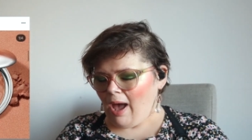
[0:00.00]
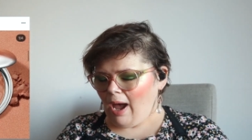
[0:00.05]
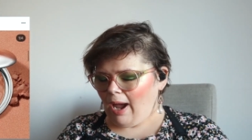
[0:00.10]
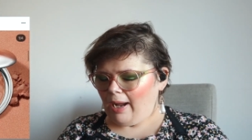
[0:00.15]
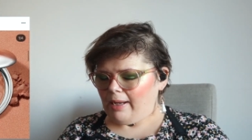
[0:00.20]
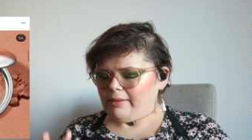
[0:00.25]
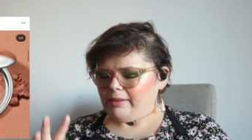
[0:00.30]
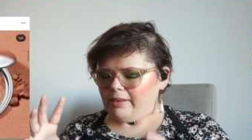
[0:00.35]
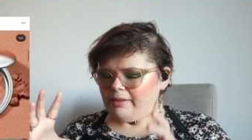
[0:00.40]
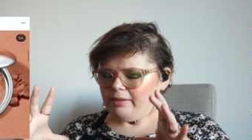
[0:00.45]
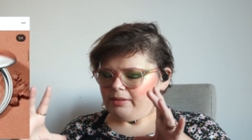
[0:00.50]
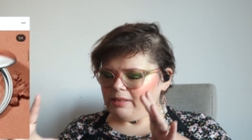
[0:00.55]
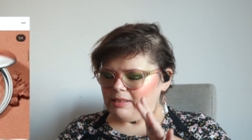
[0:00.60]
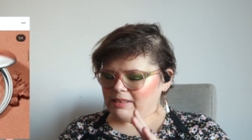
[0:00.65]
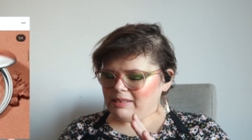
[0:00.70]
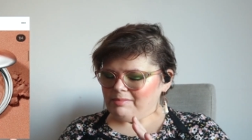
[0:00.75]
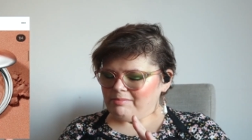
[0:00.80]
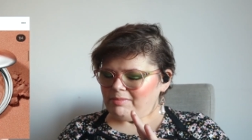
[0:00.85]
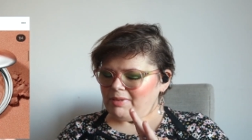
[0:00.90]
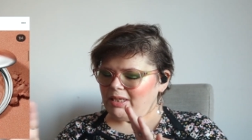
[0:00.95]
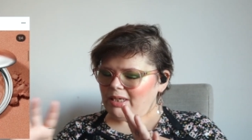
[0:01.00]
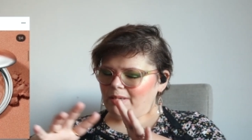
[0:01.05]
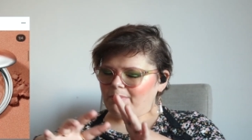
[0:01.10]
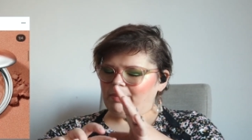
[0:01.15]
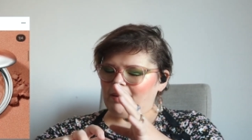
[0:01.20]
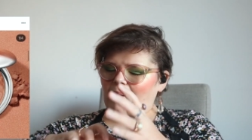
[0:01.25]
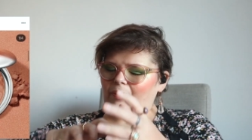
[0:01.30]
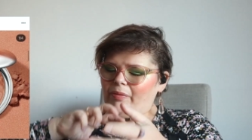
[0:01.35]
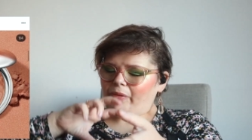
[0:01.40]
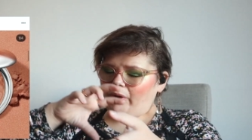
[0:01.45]
And there is something
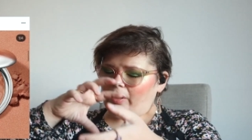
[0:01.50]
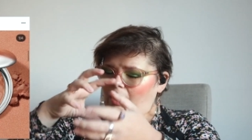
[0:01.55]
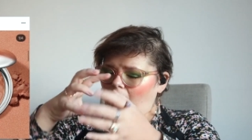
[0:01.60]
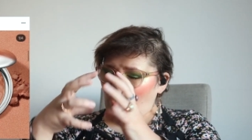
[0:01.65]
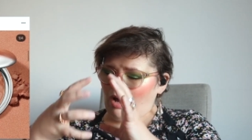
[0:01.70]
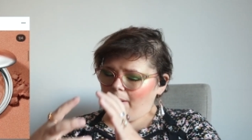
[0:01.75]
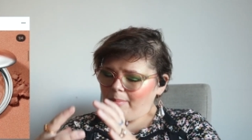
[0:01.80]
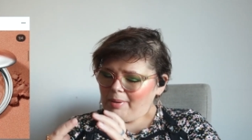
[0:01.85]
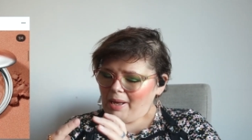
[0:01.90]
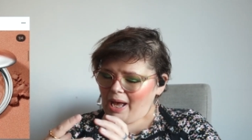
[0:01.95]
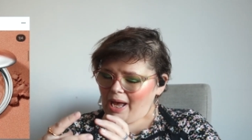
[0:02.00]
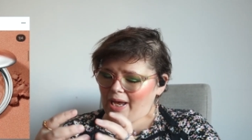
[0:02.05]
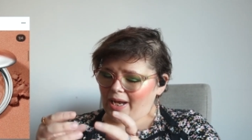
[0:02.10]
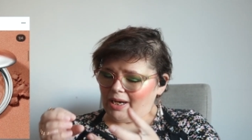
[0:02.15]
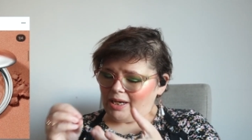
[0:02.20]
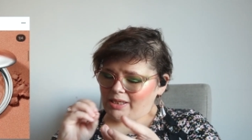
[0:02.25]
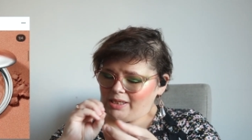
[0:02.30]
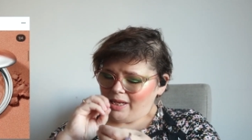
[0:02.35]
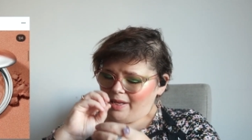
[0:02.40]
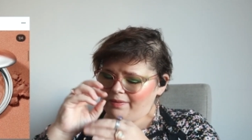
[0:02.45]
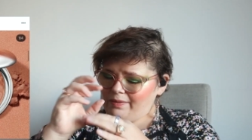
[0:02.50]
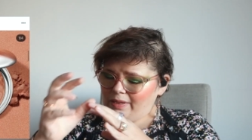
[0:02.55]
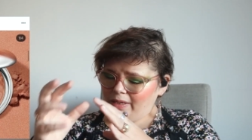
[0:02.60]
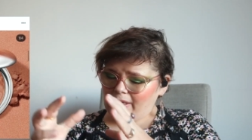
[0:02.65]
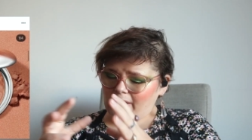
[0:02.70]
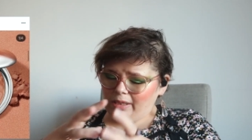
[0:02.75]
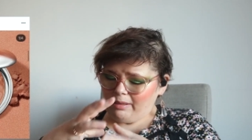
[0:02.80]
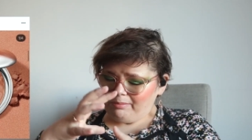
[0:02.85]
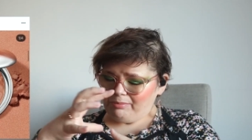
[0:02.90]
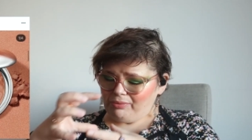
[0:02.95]
about the compact and
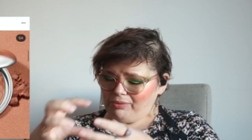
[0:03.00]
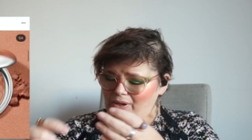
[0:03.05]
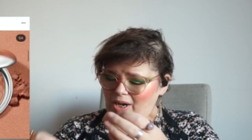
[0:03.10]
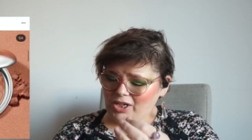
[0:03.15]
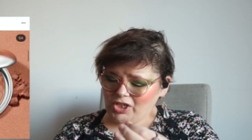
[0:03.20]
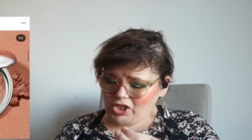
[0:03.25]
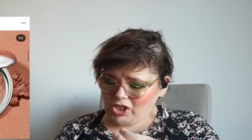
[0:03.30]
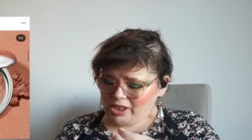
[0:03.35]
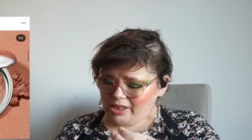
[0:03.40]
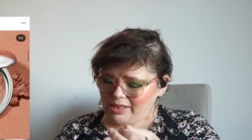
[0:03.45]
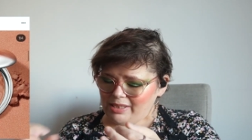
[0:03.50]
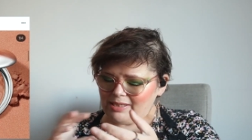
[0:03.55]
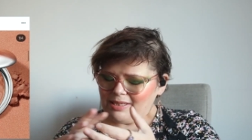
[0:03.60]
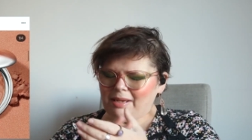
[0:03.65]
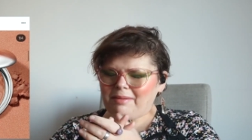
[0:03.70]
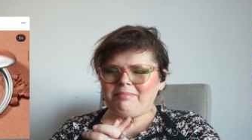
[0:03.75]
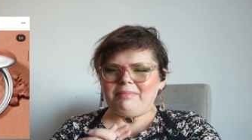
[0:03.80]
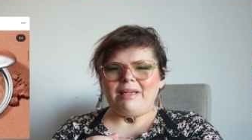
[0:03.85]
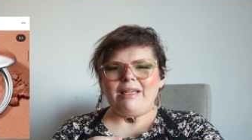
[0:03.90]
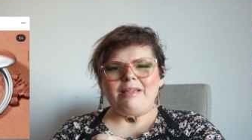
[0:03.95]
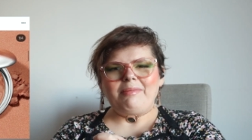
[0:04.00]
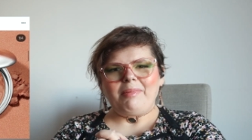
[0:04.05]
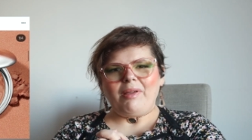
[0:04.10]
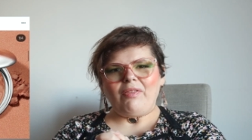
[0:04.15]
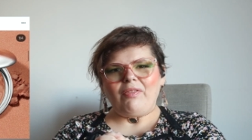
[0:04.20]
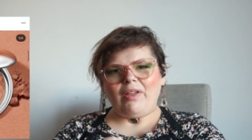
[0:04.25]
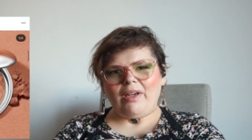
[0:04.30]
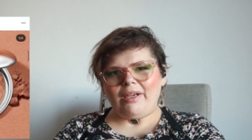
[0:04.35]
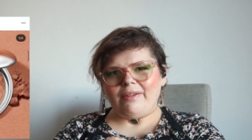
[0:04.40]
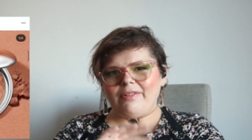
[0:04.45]
the impressions that made me
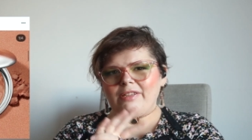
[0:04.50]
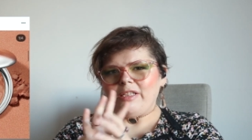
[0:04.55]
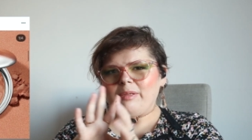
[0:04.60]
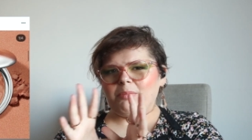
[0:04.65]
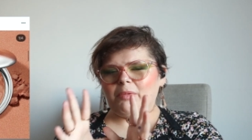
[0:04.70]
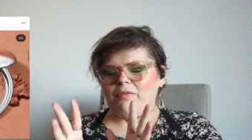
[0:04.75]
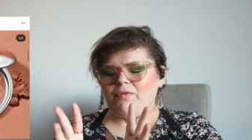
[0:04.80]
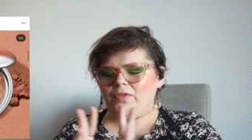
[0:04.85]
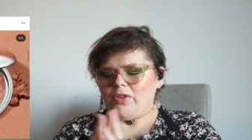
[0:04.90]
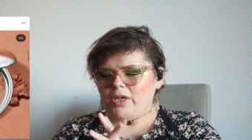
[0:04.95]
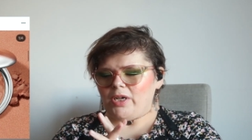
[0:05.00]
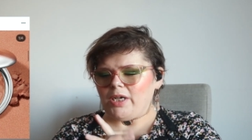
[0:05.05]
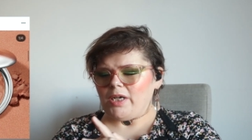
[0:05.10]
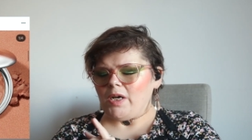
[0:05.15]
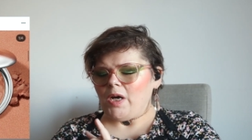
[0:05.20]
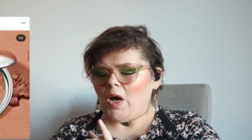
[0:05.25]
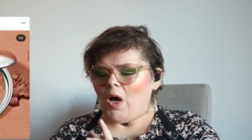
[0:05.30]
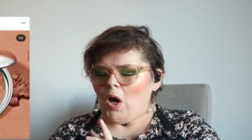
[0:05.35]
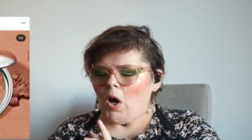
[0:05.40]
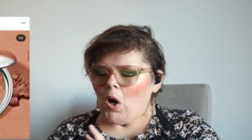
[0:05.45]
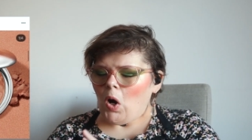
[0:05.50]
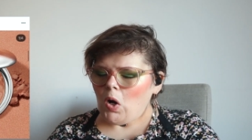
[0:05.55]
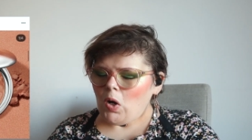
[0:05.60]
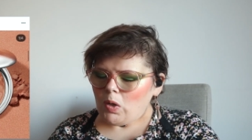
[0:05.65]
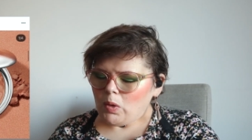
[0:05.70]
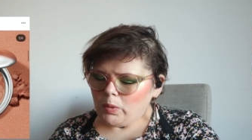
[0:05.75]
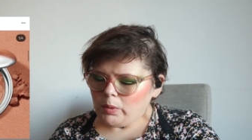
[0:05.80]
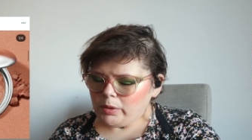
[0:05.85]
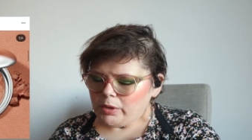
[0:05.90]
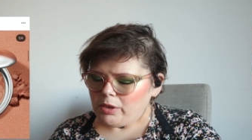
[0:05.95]
think of some of the
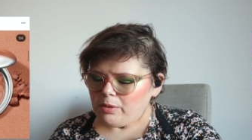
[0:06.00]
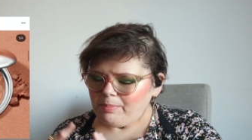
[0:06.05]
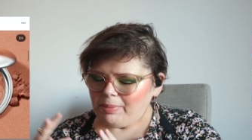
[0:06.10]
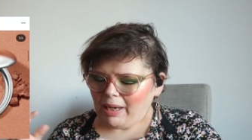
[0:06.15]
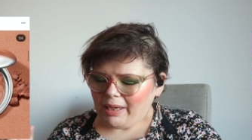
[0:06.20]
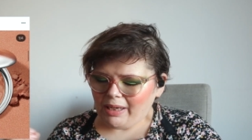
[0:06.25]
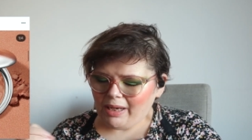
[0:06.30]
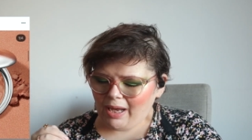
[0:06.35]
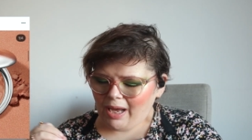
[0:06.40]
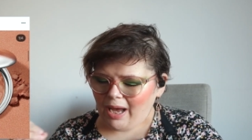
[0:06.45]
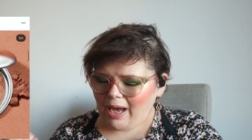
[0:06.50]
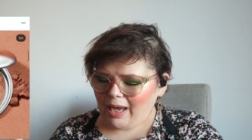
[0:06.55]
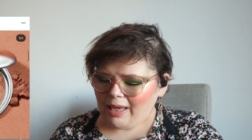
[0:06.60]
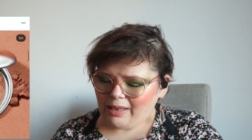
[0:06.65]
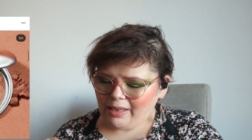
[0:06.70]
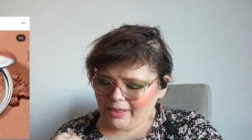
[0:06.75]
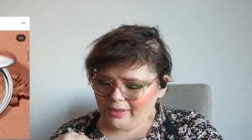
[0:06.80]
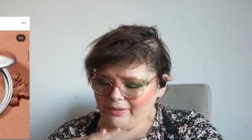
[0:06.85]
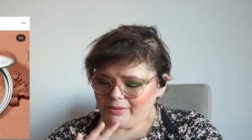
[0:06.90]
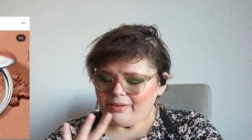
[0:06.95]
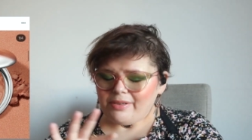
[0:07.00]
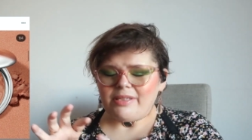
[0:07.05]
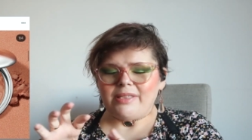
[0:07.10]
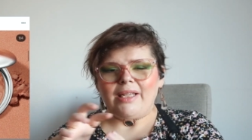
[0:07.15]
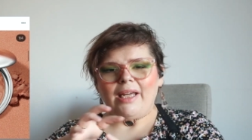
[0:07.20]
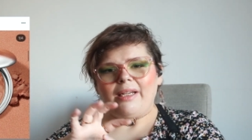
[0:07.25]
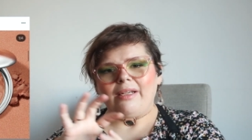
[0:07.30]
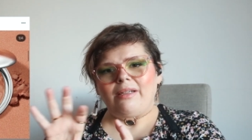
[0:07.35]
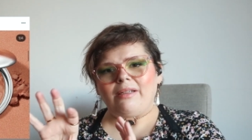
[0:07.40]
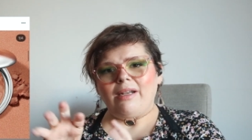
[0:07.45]
older Becca highlighters
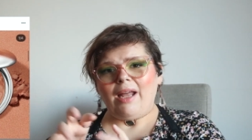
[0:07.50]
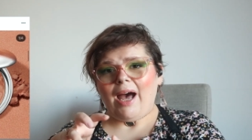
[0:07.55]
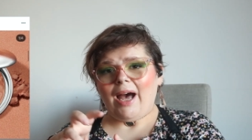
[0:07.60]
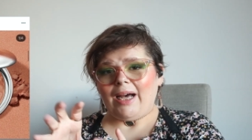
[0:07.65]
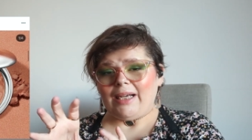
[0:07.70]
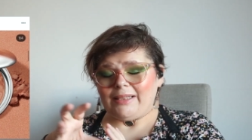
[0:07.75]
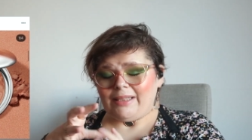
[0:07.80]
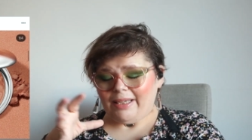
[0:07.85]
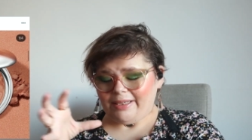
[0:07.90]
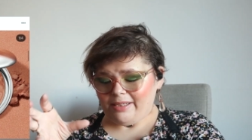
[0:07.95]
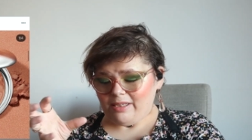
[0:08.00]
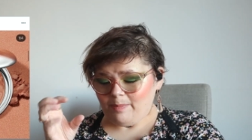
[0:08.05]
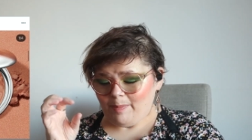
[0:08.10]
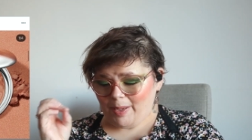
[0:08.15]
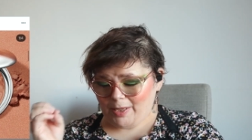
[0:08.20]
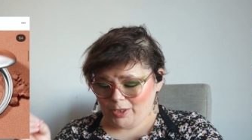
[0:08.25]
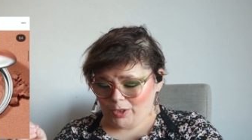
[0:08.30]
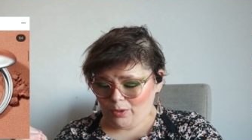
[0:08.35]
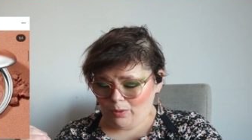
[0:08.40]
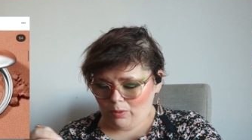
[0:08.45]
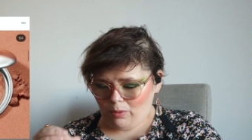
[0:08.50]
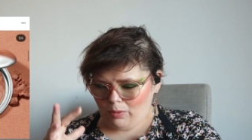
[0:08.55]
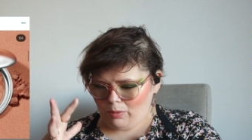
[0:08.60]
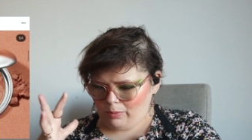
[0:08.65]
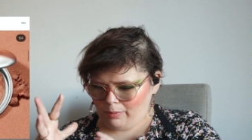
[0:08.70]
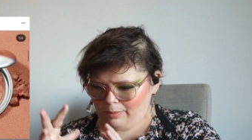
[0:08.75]
that had like special